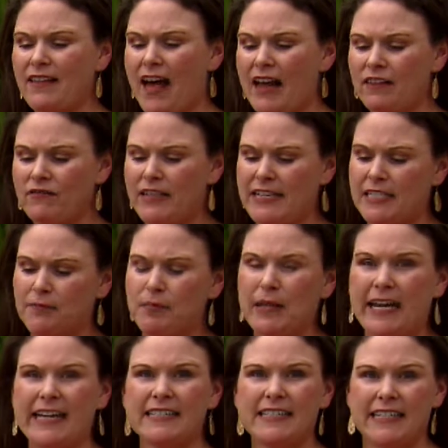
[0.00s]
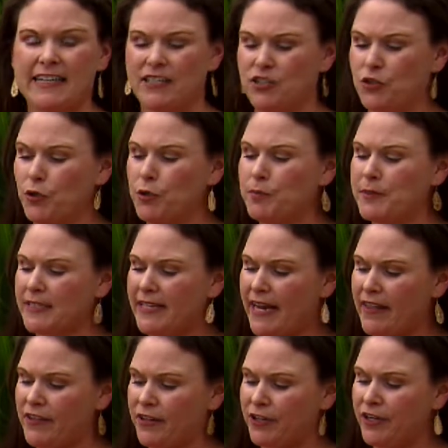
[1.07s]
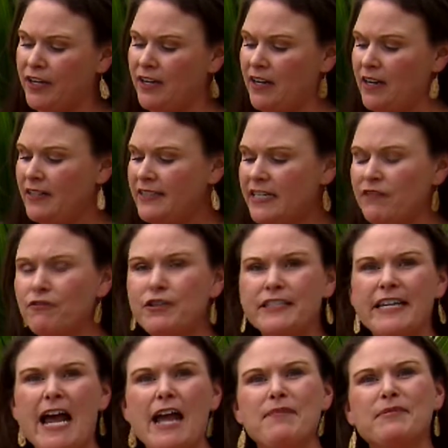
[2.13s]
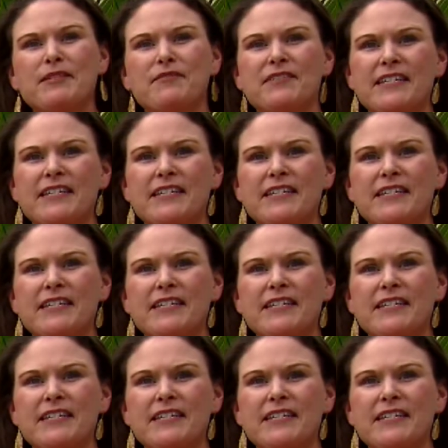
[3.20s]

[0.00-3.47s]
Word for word: lot of these plantings grouped together, different types of